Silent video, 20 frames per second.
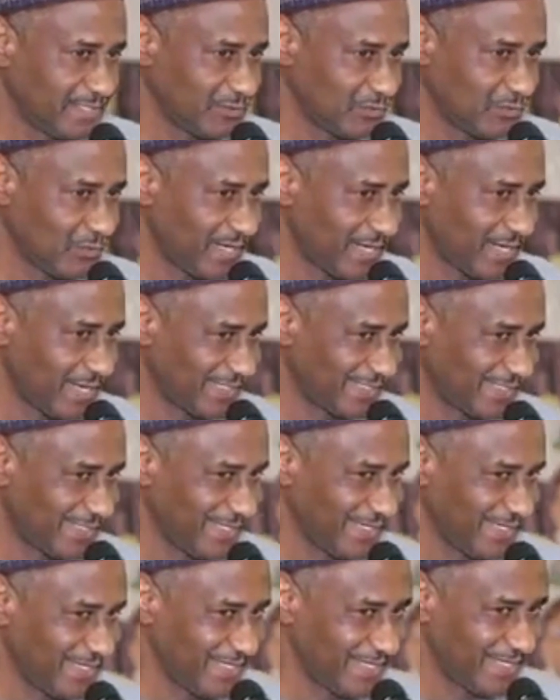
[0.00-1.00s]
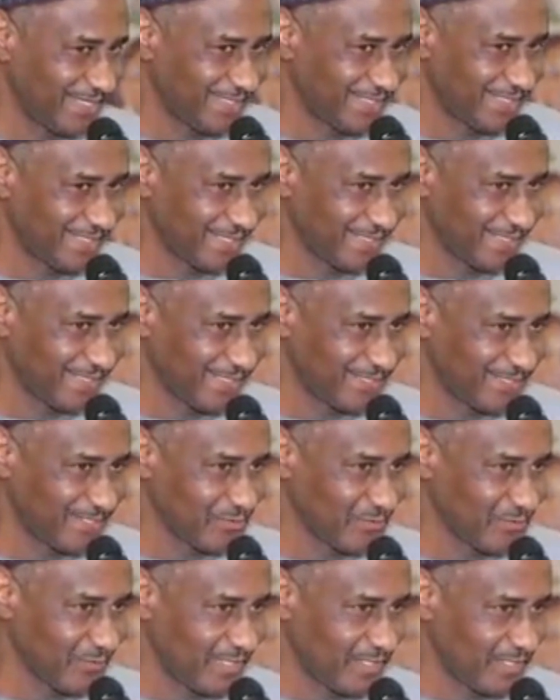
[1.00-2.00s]
This is what I say, ladies and
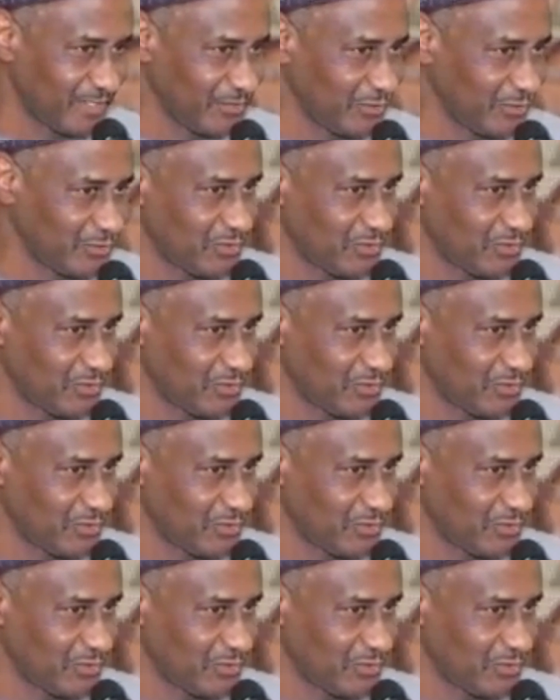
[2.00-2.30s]
gentlemen,